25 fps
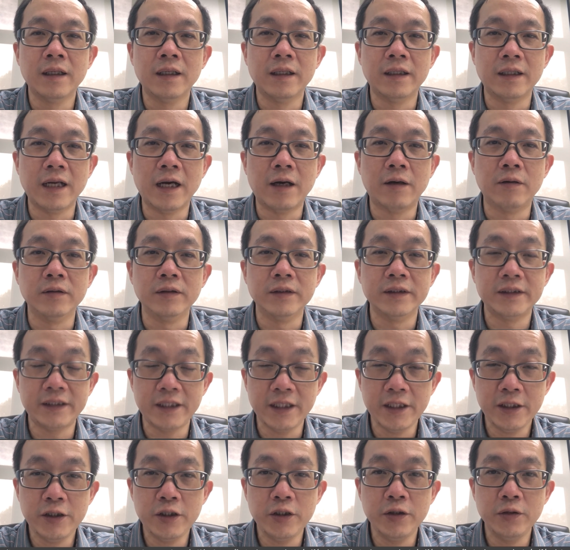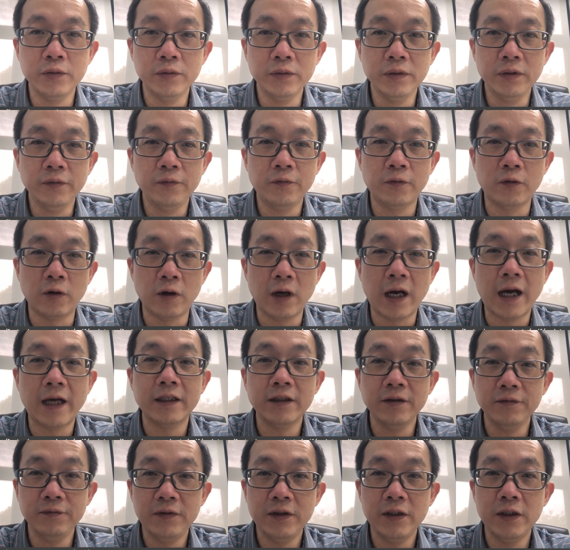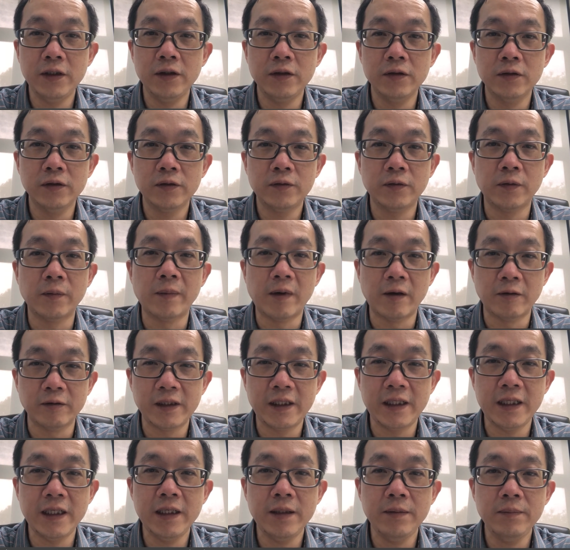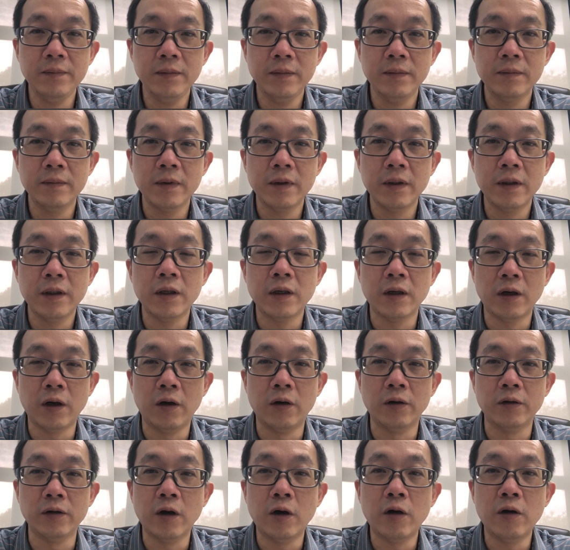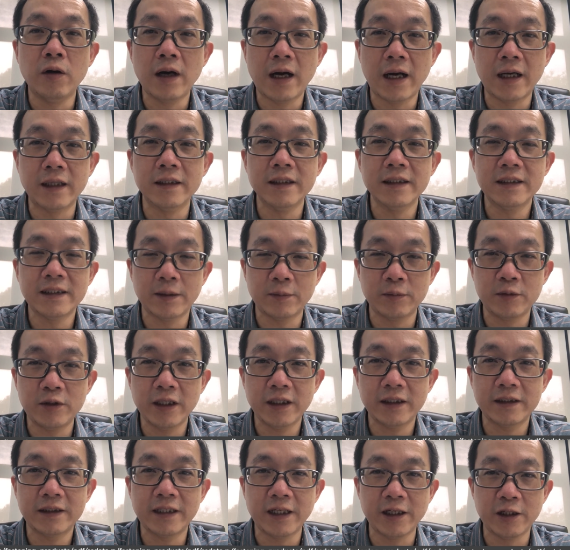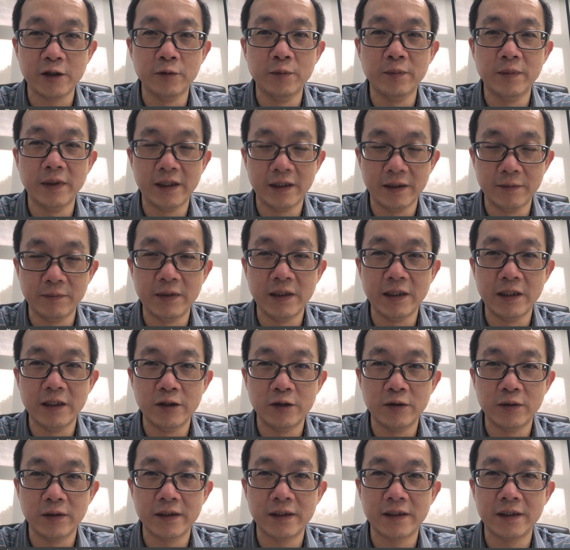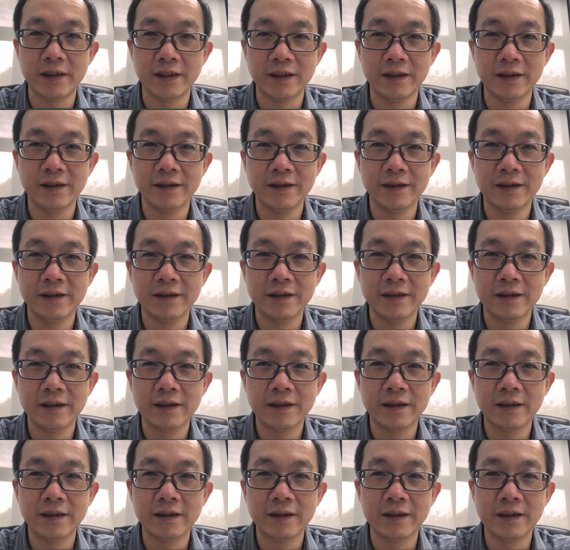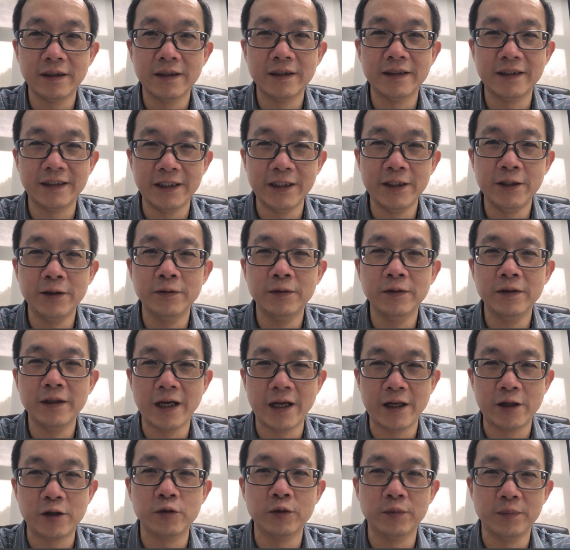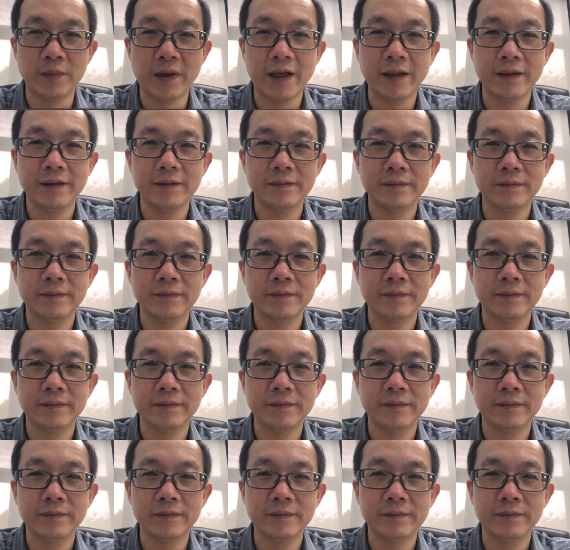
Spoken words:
Now, stay tuned for other videos from our team on all other subjects that you may be interested. See you and goodbye.